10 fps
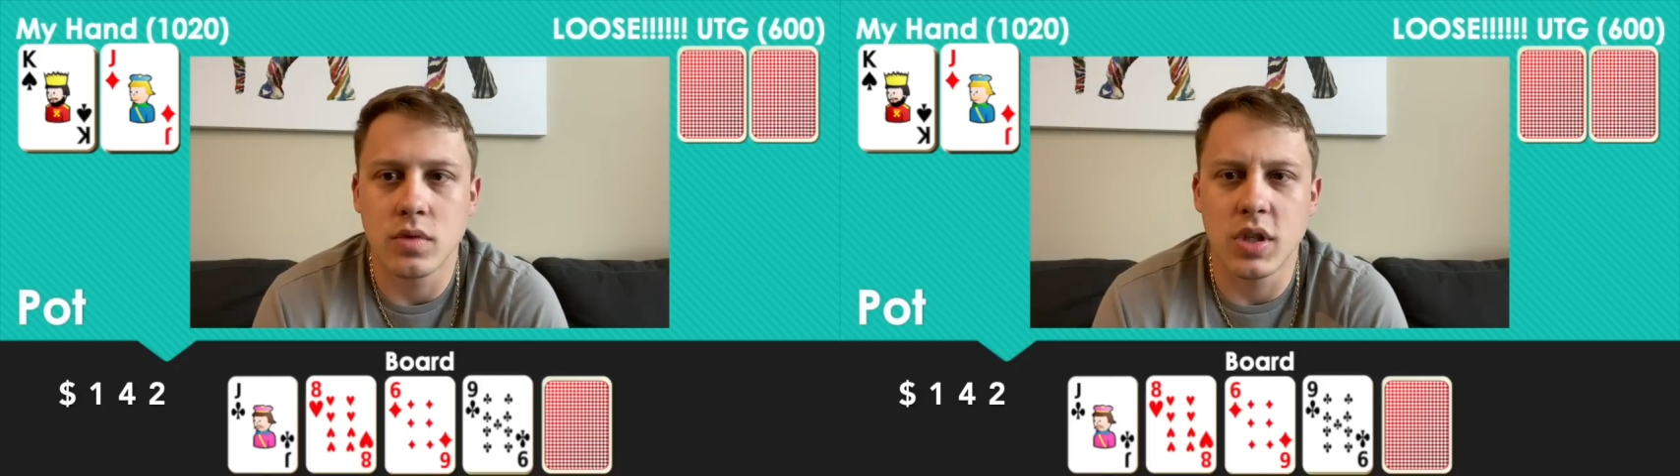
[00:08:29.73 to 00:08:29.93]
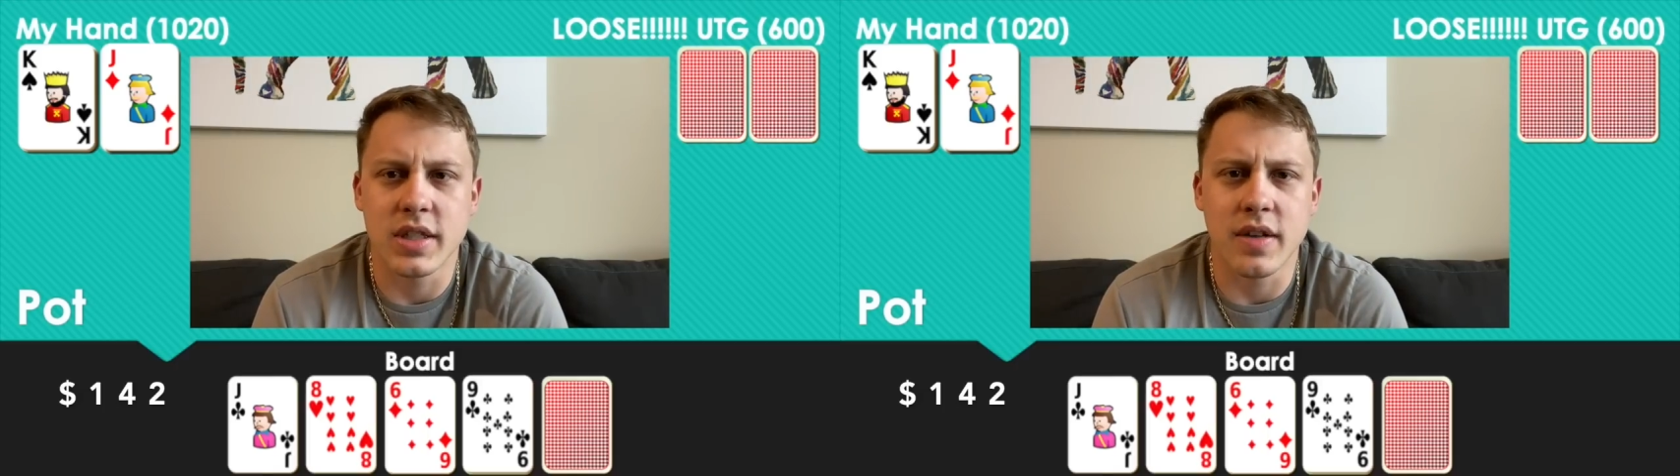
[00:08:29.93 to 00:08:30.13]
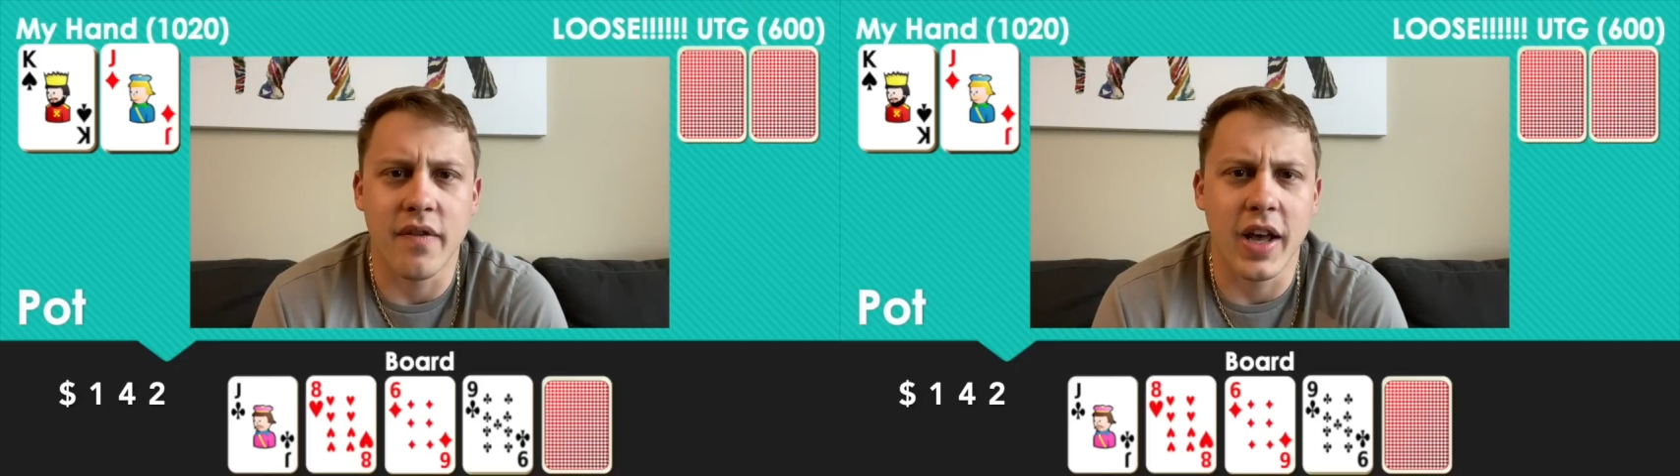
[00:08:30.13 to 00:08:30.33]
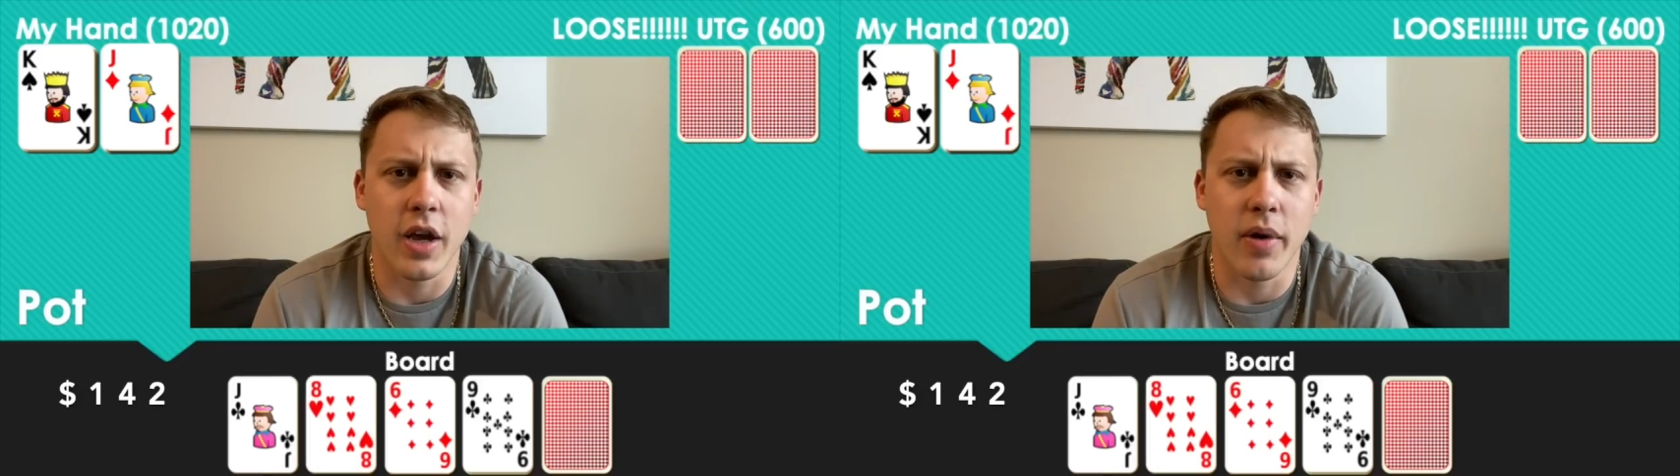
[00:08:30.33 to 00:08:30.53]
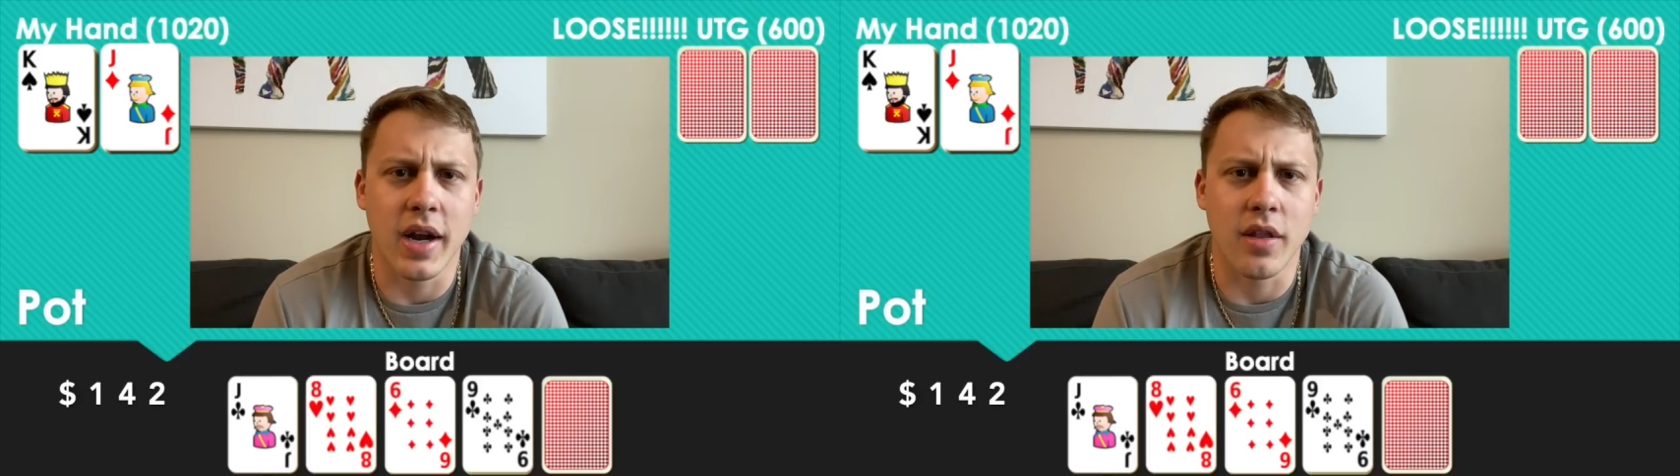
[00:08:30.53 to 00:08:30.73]
Just
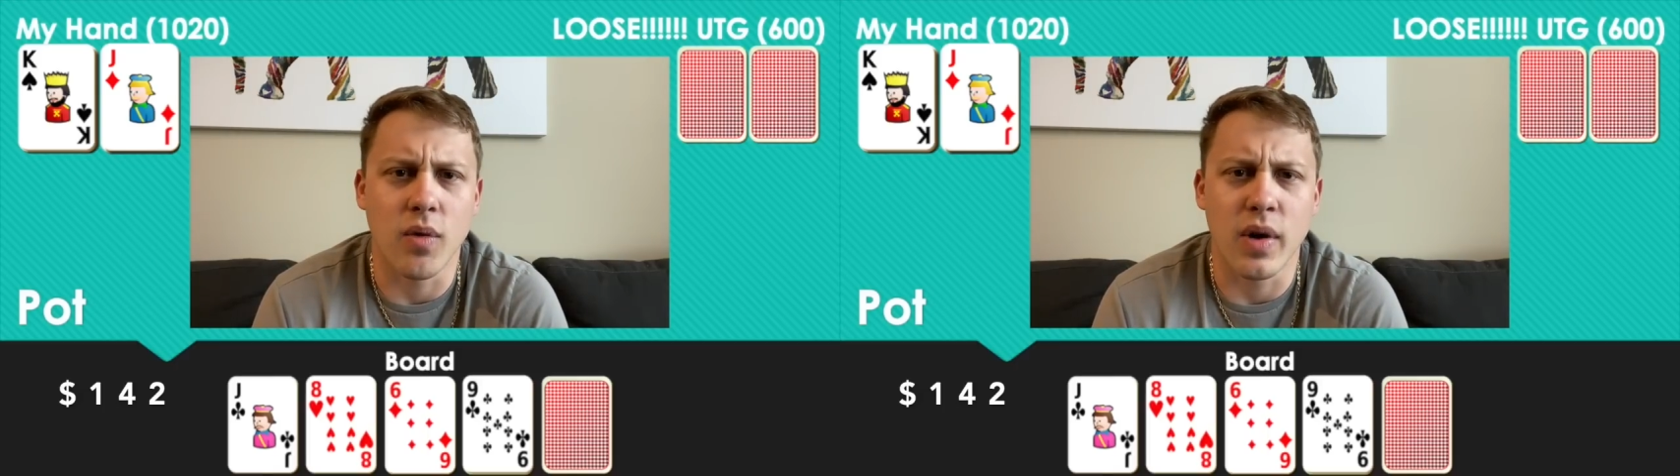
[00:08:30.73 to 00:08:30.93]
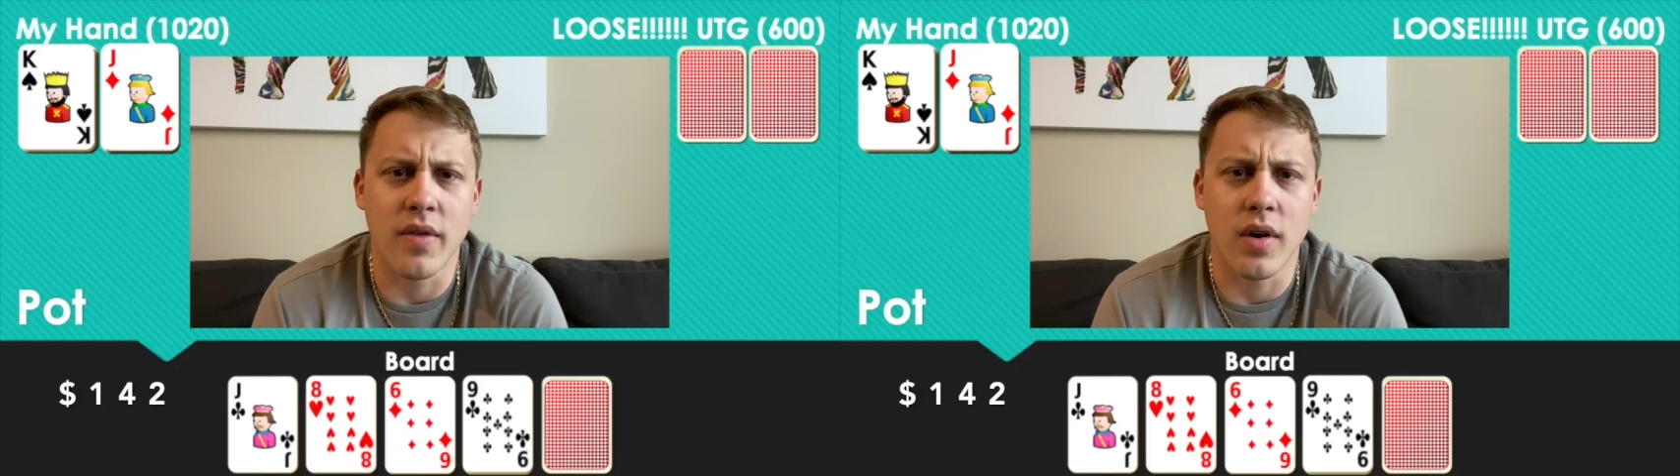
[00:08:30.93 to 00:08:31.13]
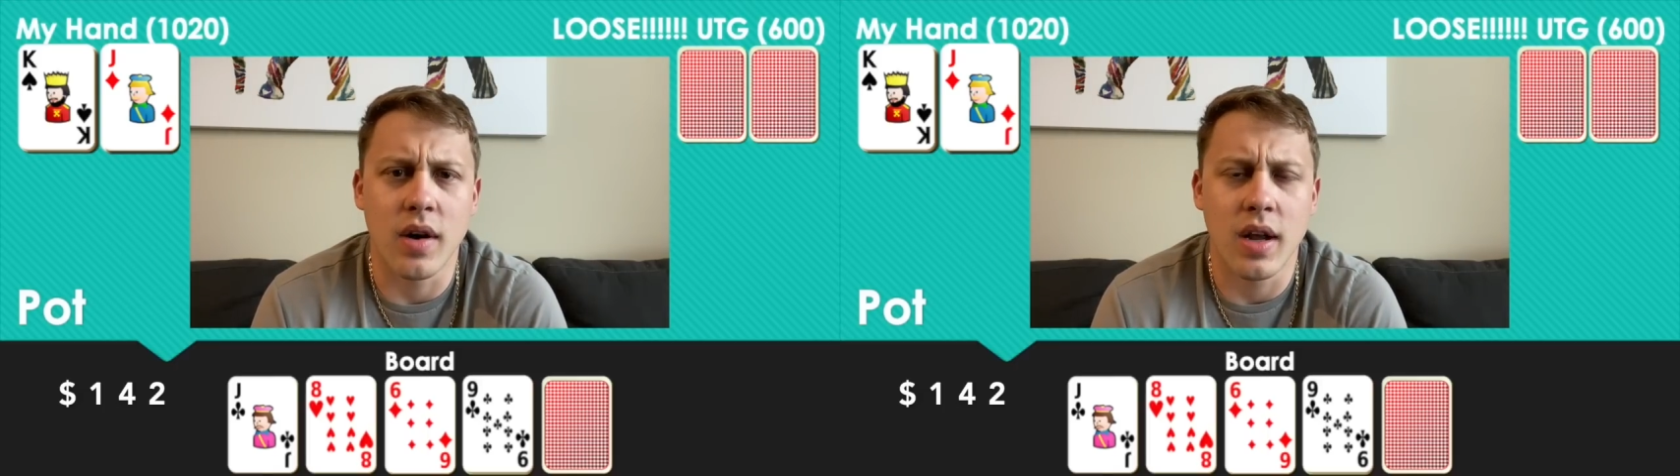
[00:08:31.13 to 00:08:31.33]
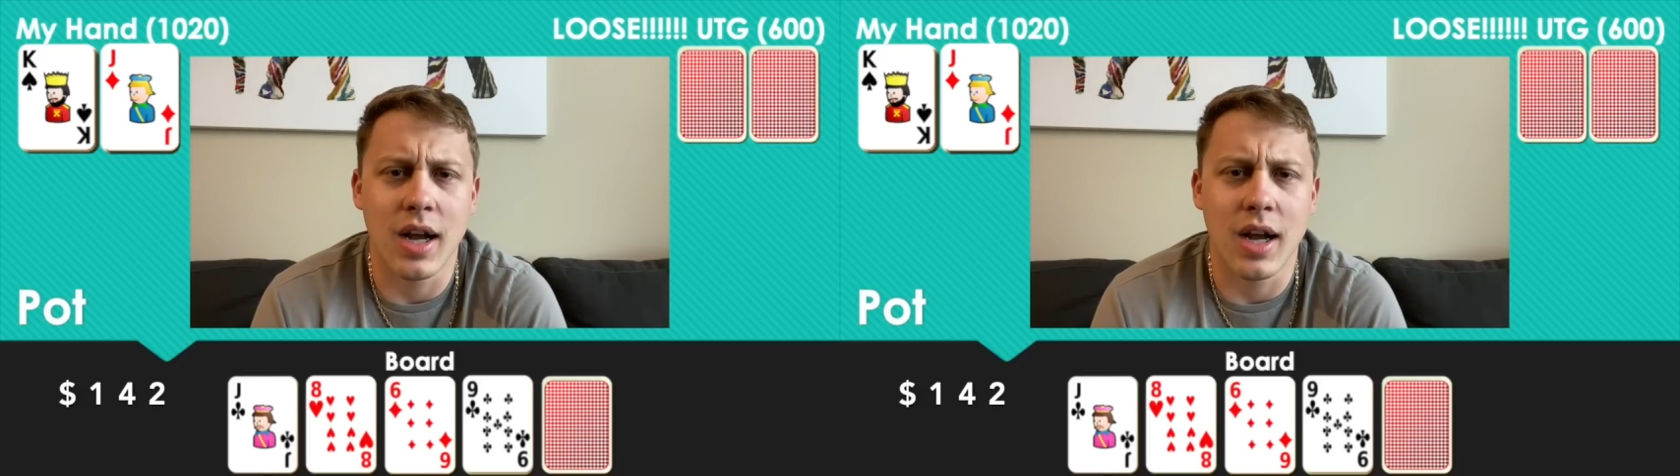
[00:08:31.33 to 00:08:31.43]
evaluate on the river.